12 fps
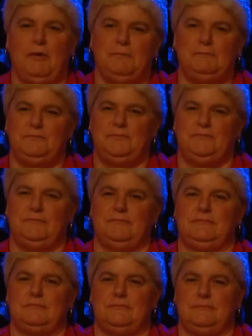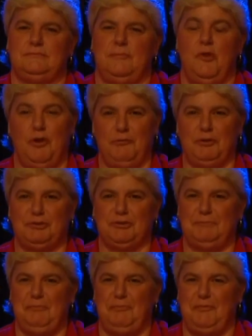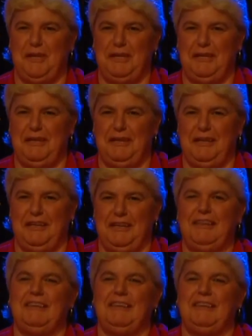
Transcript: Noel. How are you? Nervous. Yes, you look a bit